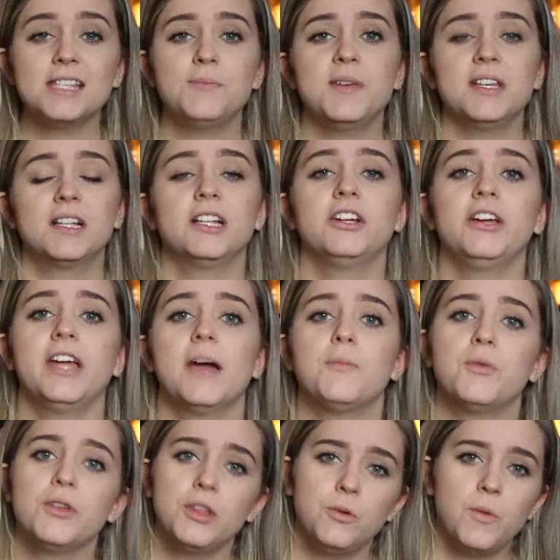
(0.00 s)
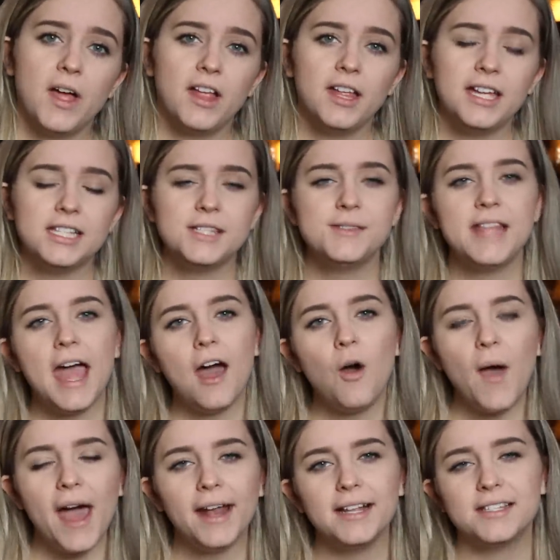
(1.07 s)
has been clearing up really well. It's
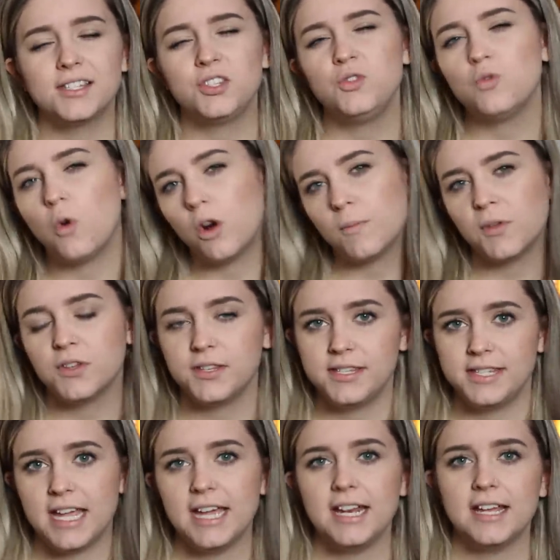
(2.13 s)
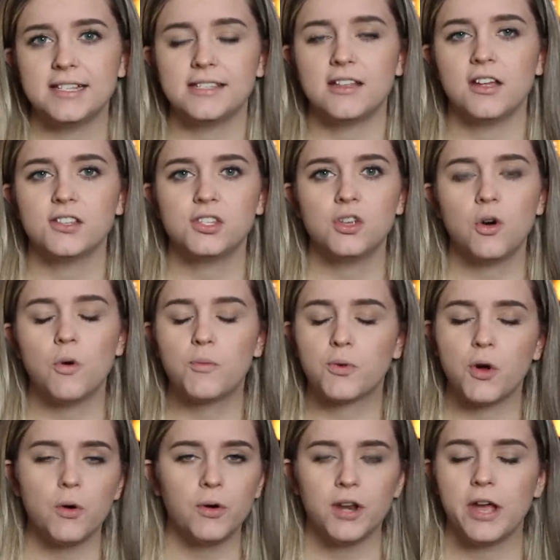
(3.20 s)
now at its normal state. It's not so
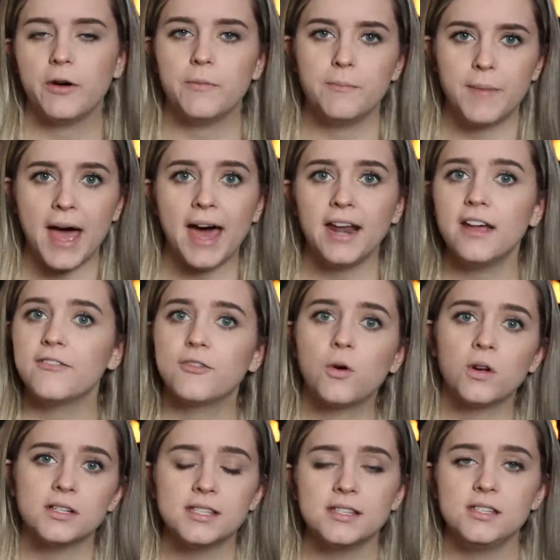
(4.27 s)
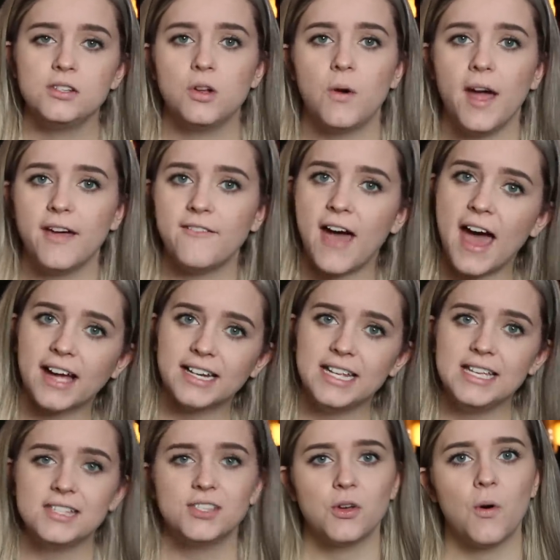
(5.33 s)
broken out and bad. Of course, as you know, I have
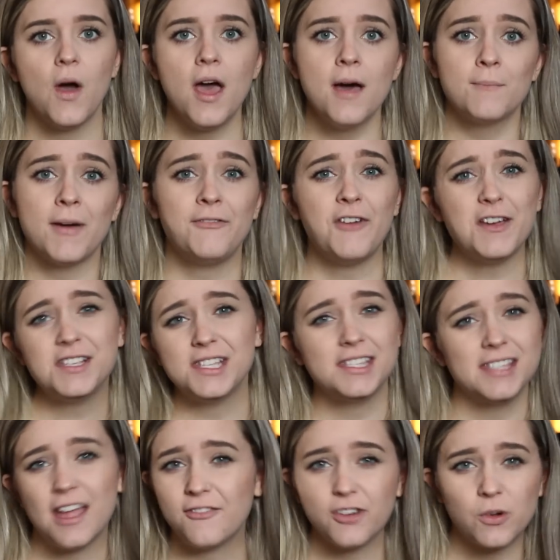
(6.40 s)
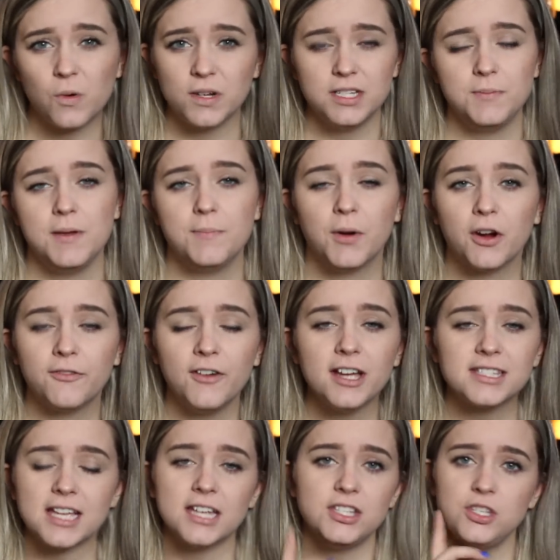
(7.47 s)
acne, so my face is never going to be
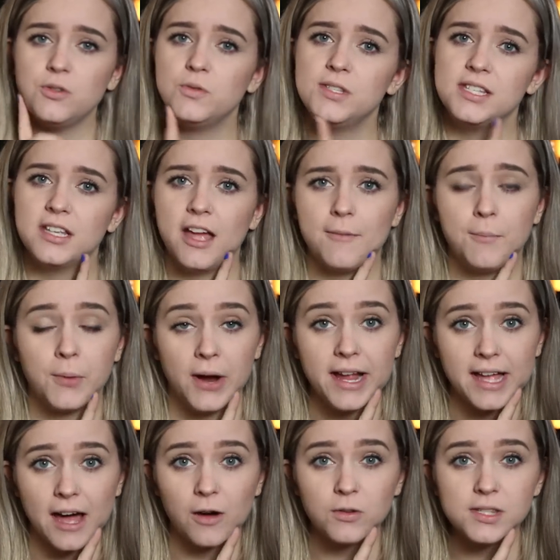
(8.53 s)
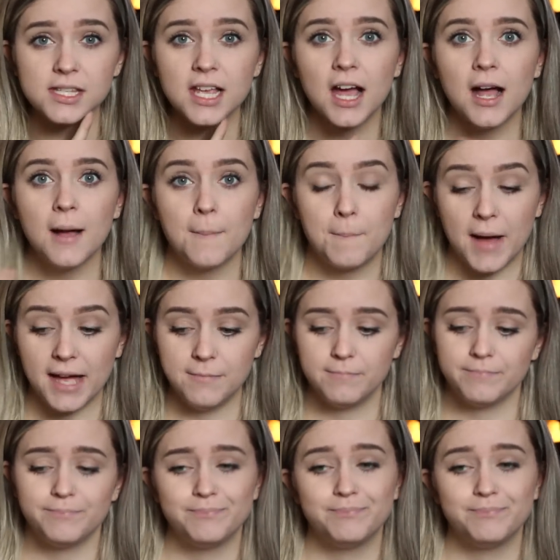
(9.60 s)
perfect. I do still have breakouts, but